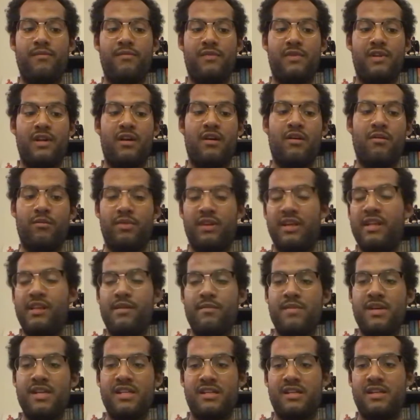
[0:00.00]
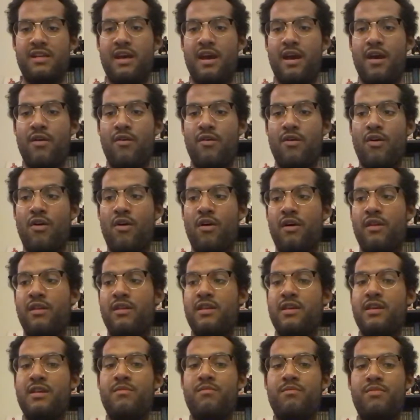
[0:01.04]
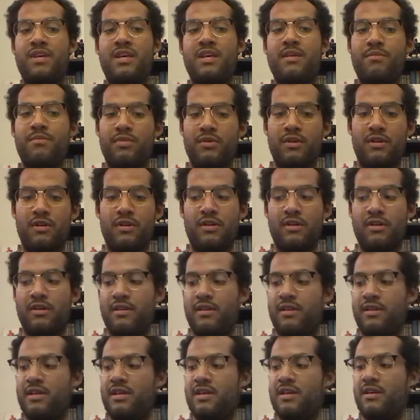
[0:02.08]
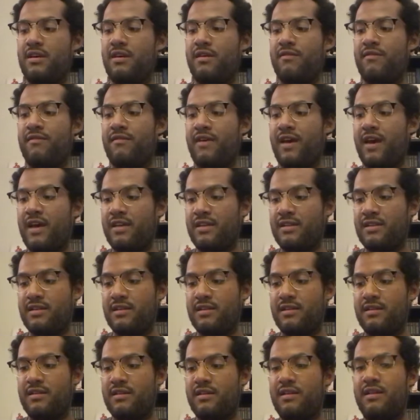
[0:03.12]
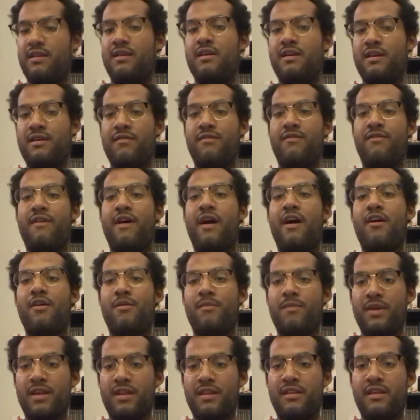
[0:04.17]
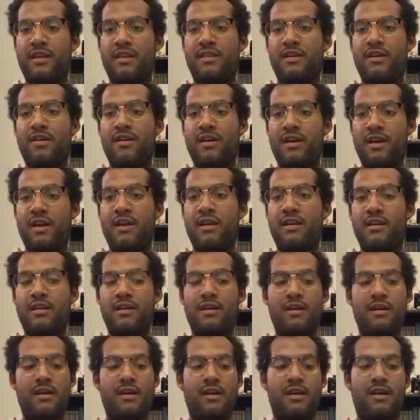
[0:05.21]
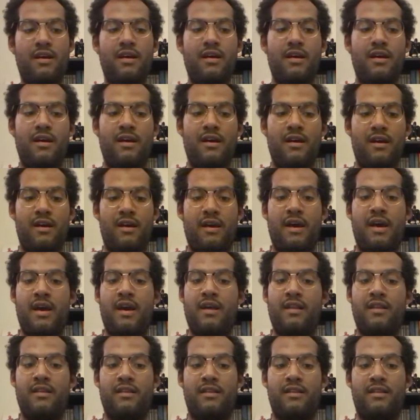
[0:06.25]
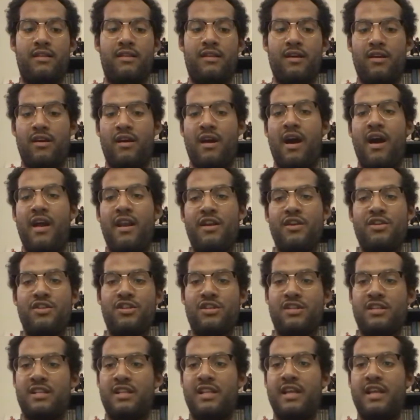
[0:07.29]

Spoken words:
They're completely missing out on the people, the events, the environment that they're in, and they're kind of just